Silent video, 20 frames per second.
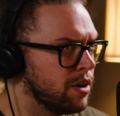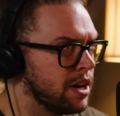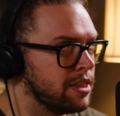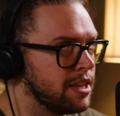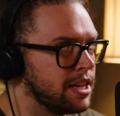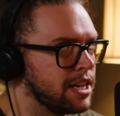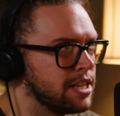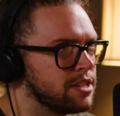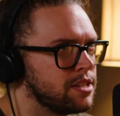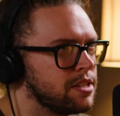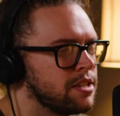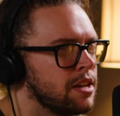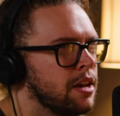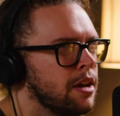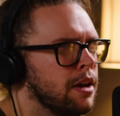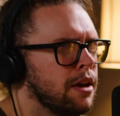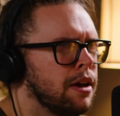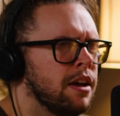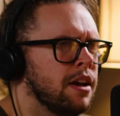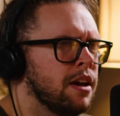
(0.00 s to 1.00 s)
I think it's
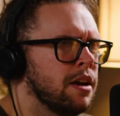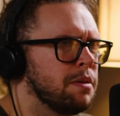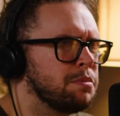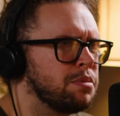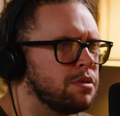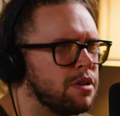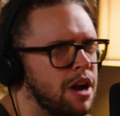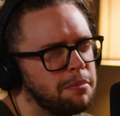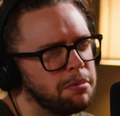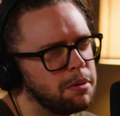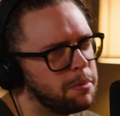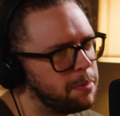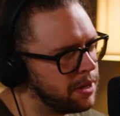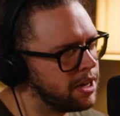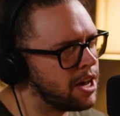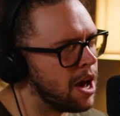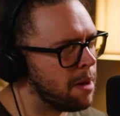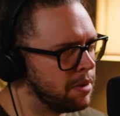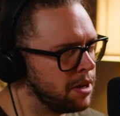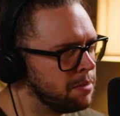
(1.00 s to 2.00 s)
probably
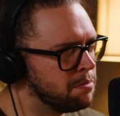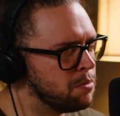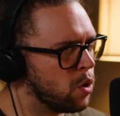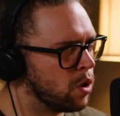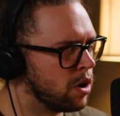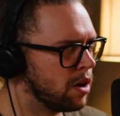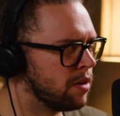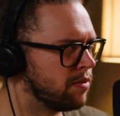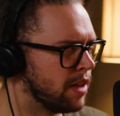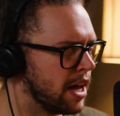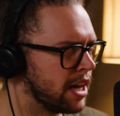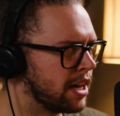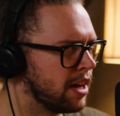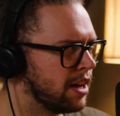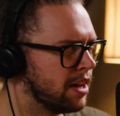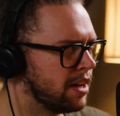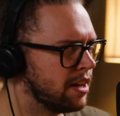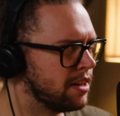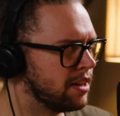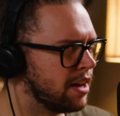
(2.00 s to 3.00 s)
becoming more of like
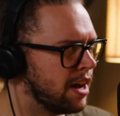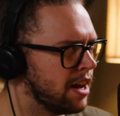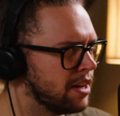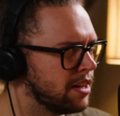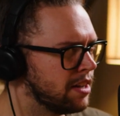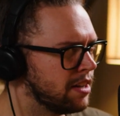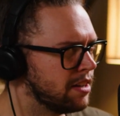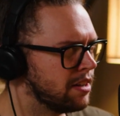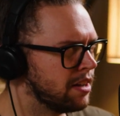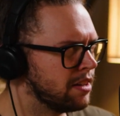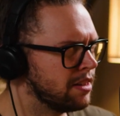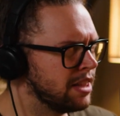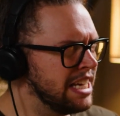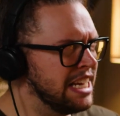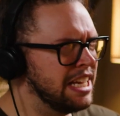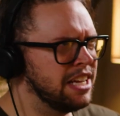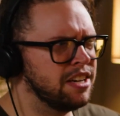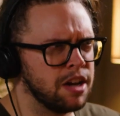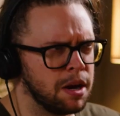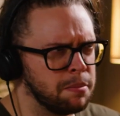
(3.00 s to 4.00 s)
a, a, a
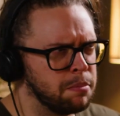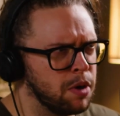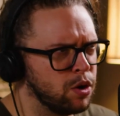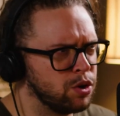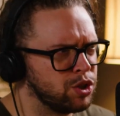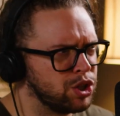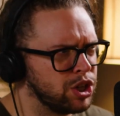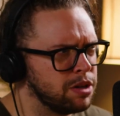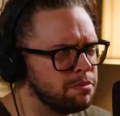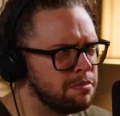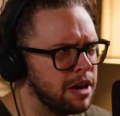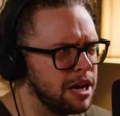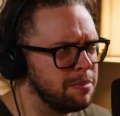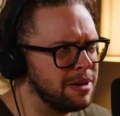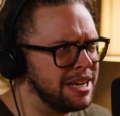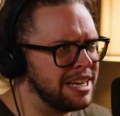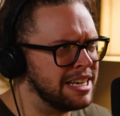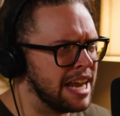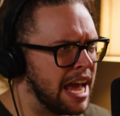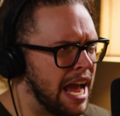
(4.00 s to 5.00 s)
lead emotion
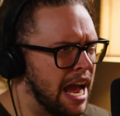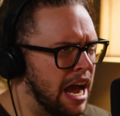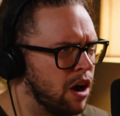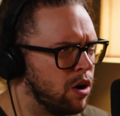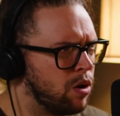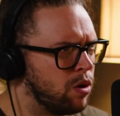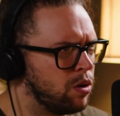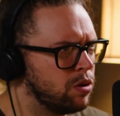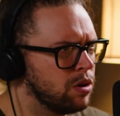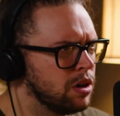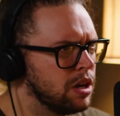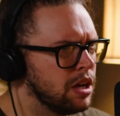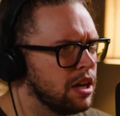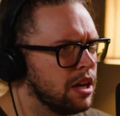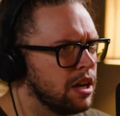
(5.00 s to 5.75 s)
maybe now,